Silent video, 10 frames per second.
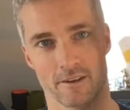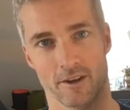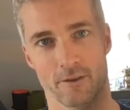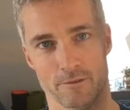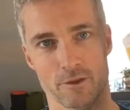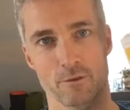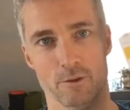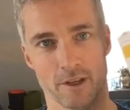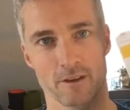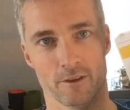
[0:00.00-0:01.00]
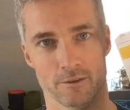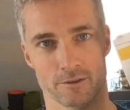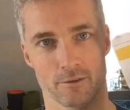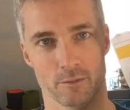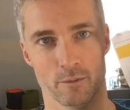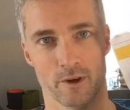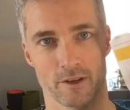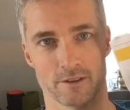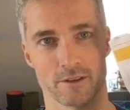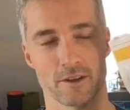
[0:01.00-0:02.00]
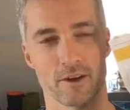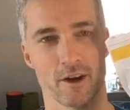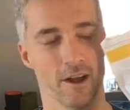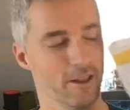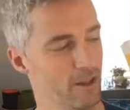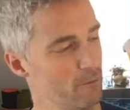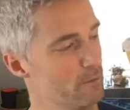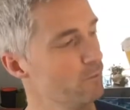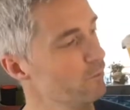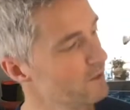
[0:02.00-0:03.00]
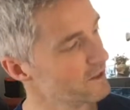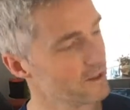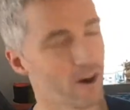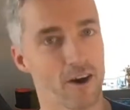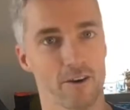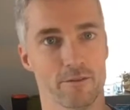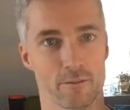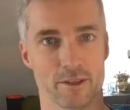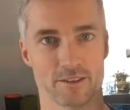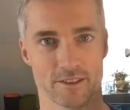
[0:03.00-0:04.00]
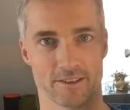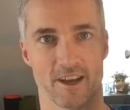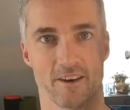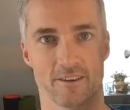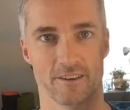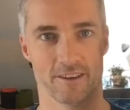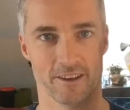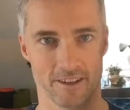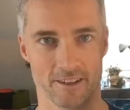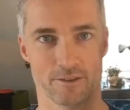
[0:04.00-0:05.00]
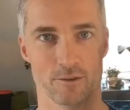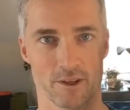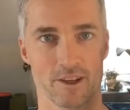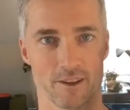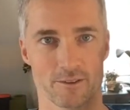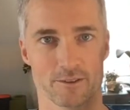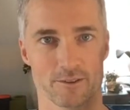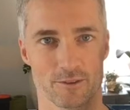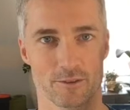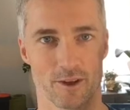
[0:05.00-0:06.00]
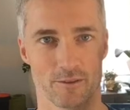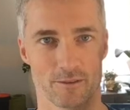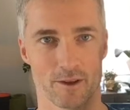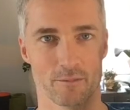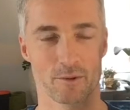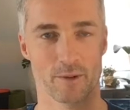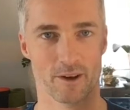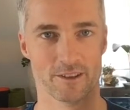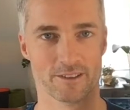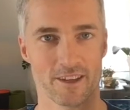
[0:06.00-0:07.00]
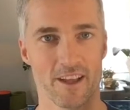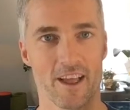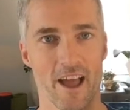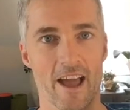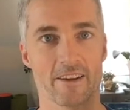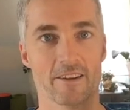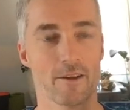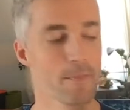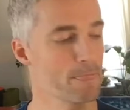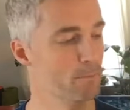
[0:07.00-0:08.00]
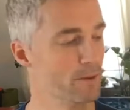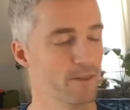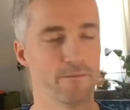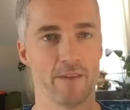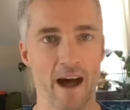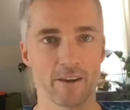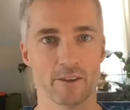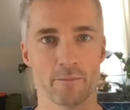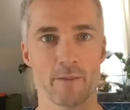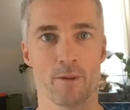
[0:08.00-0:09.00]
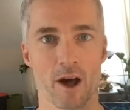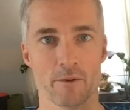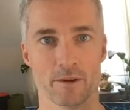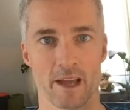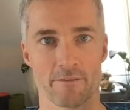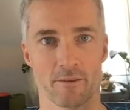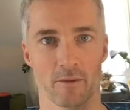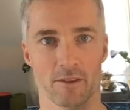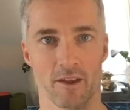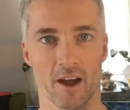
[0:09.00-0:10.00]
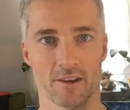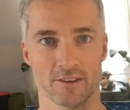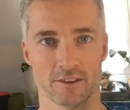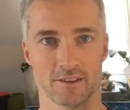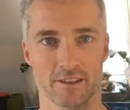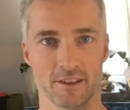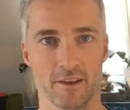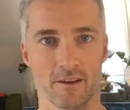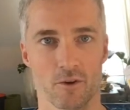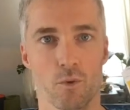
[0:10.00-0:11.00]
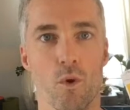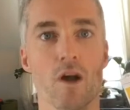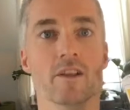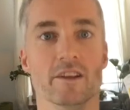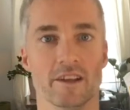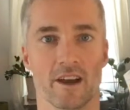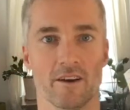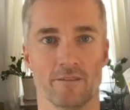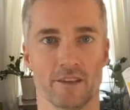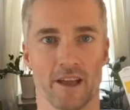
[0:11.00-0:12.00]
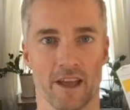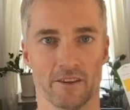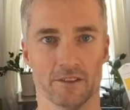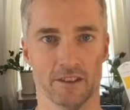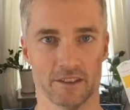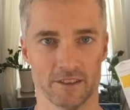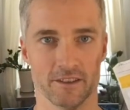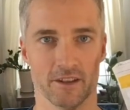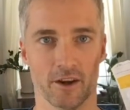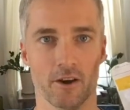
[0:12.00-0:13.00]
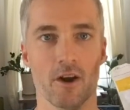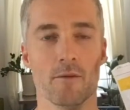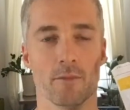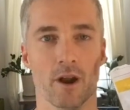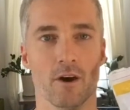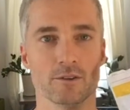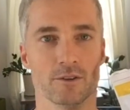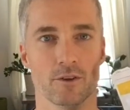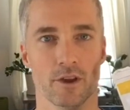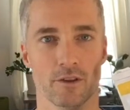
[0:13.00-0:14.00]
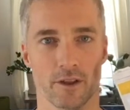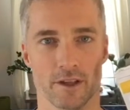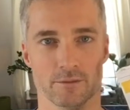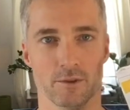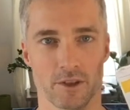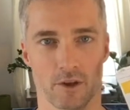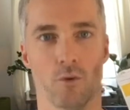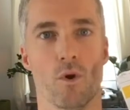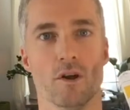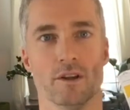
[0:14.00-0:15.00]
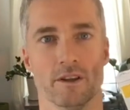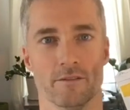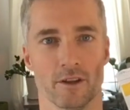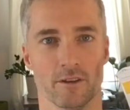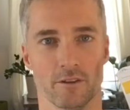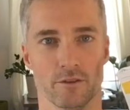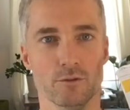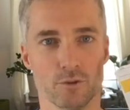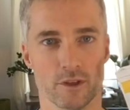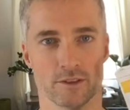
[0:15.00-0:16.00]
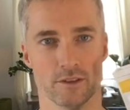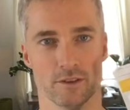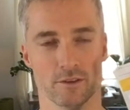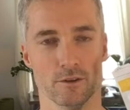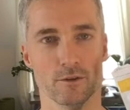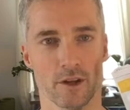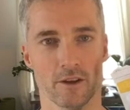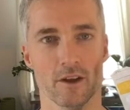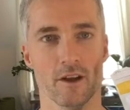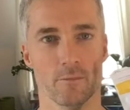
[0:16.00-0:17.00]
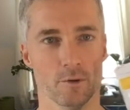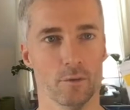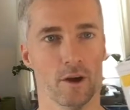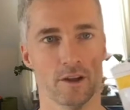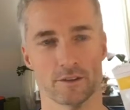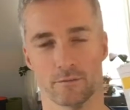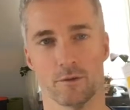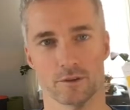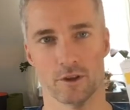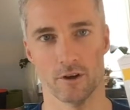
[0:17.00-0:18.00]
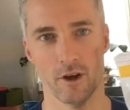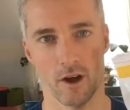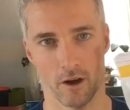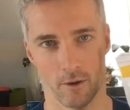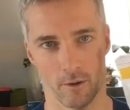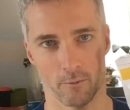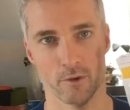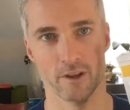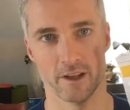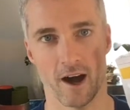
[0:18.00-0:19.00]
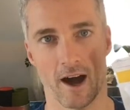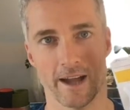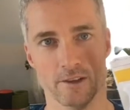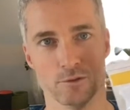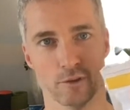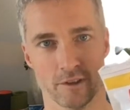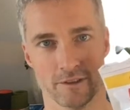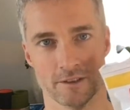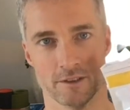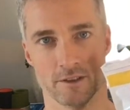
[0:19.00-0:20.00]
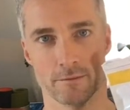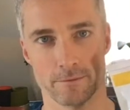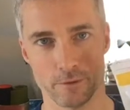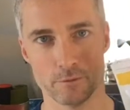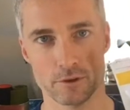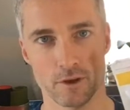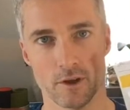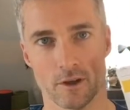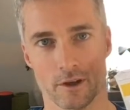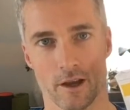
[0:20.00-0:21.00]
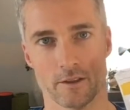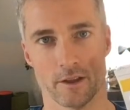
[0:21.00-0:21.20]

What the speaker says: of 2 kilos of blueberries. That would be really hard for me to sit down and eat 2 kilos of blueberries. But the value that my body would get from it, not just the quality of the energy that's in there, but also it's really the quality of the nutrients included. Blueberries, of course, are a really high nutrient density fruit. Okay,